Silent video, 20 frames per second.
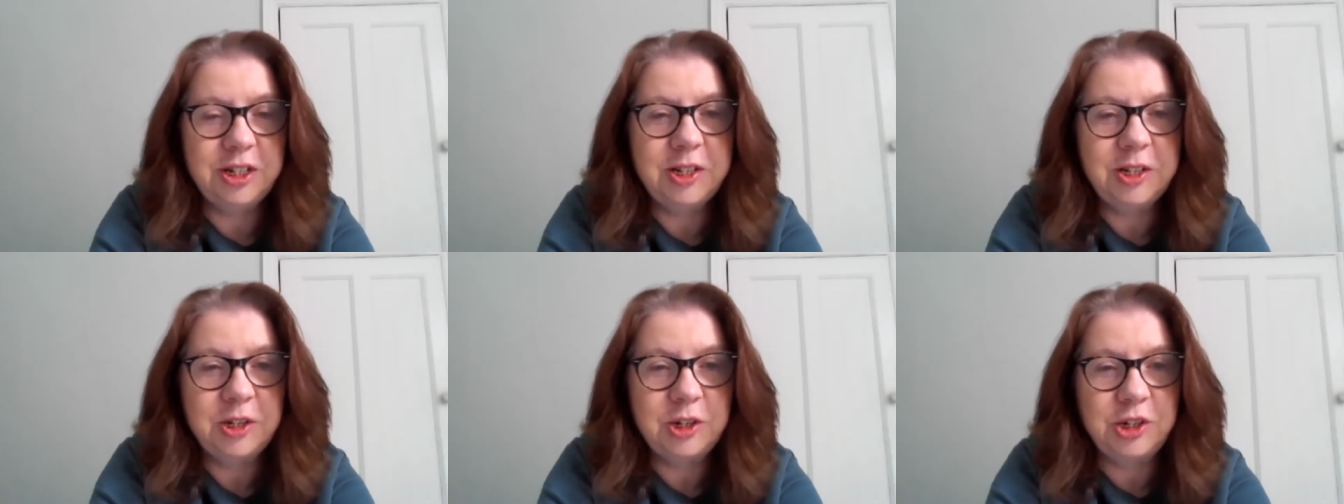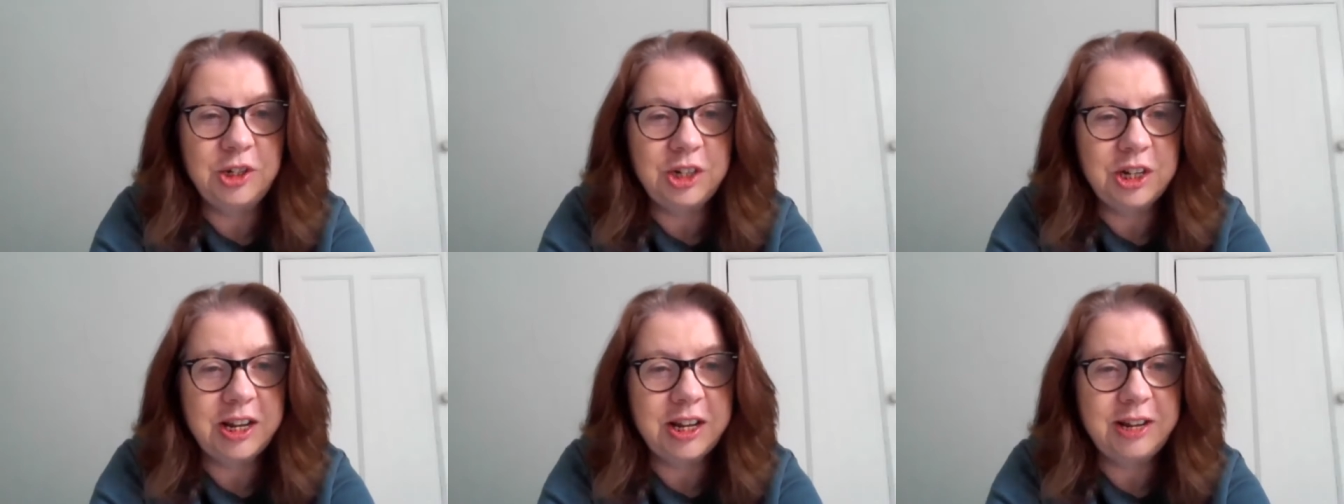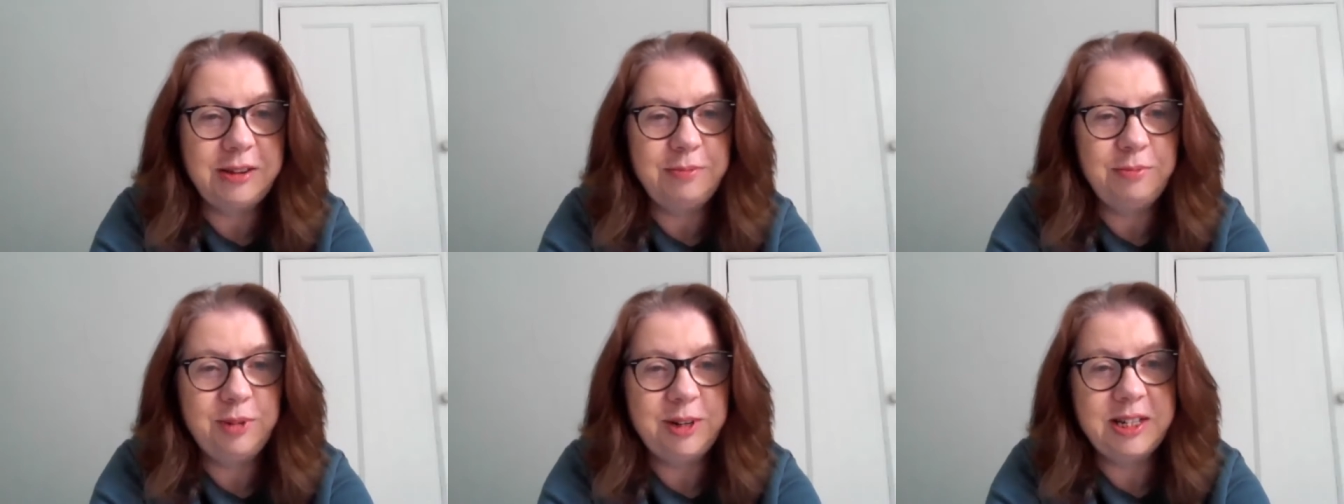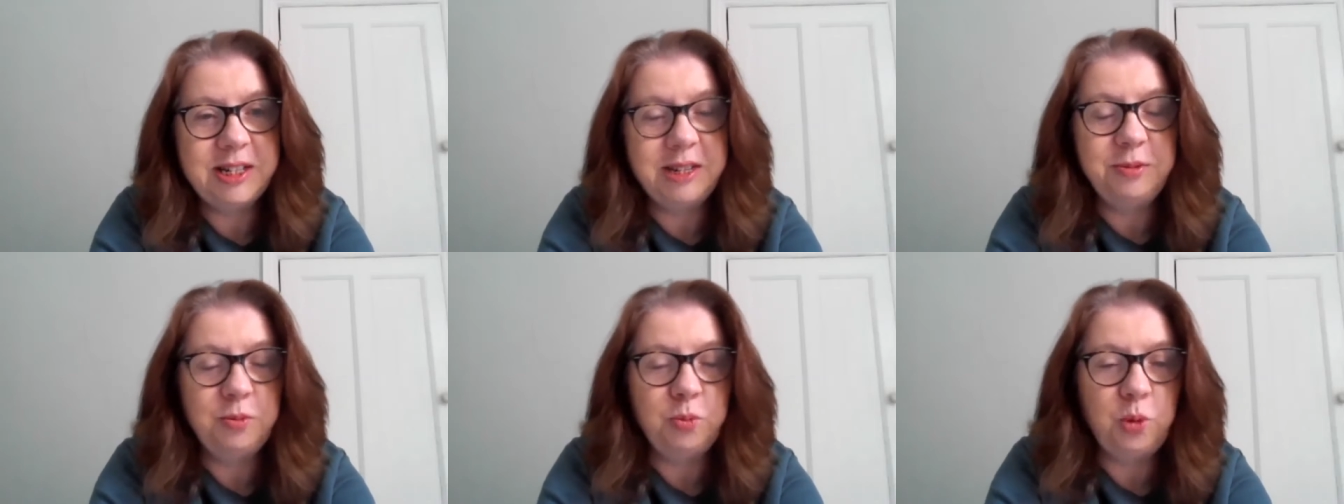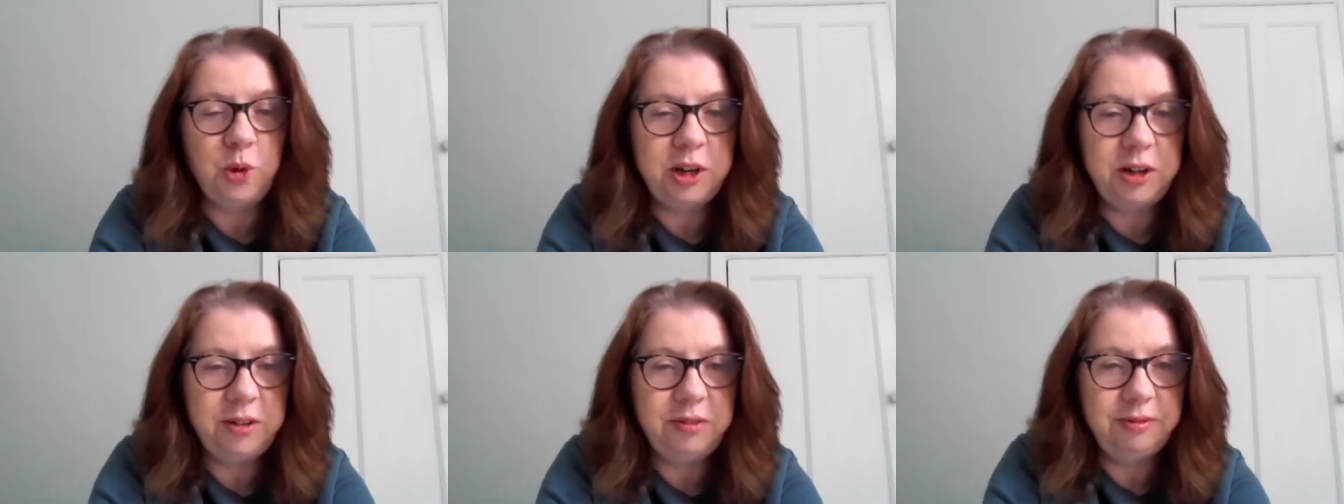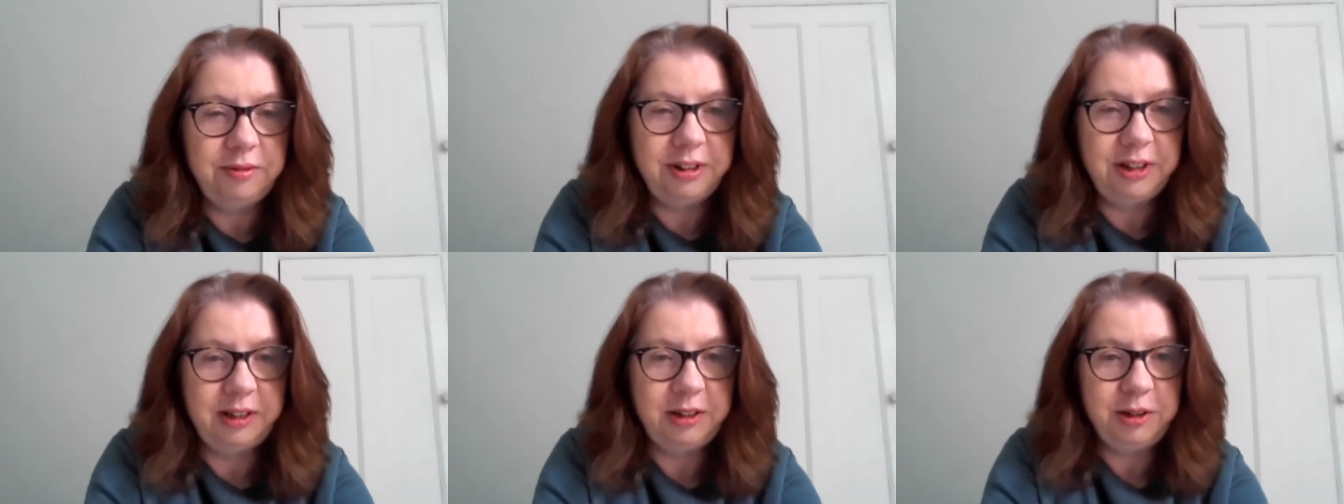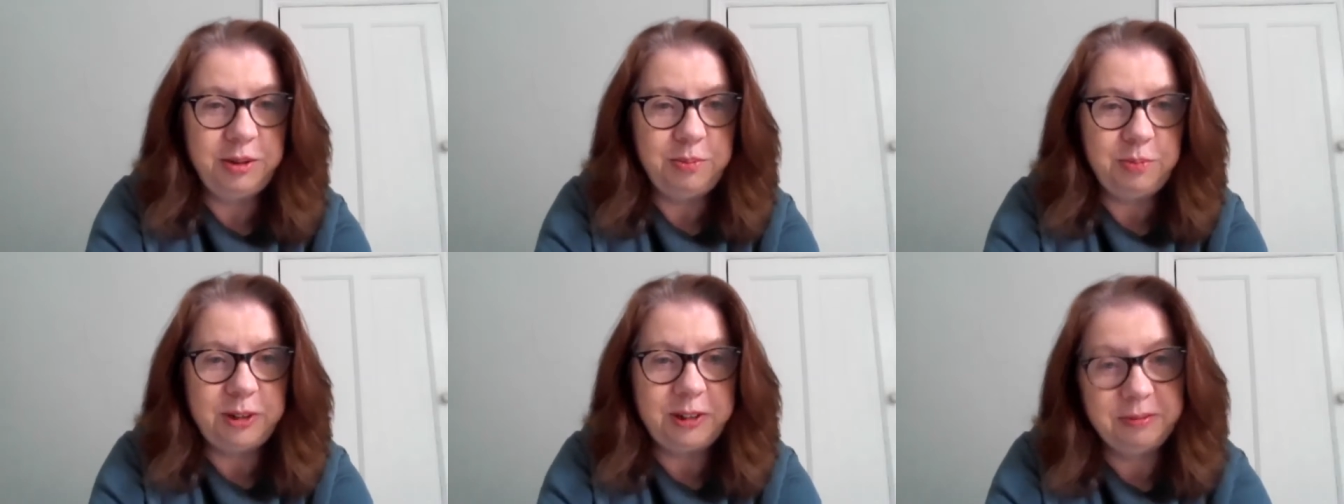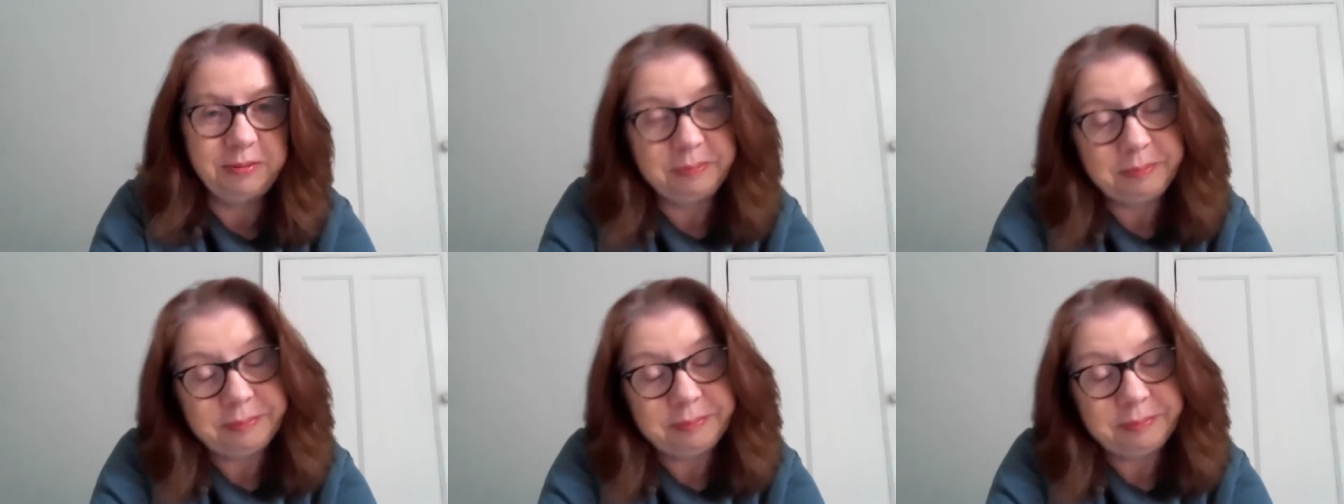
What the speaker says: Just a shame we didn't win, really. But...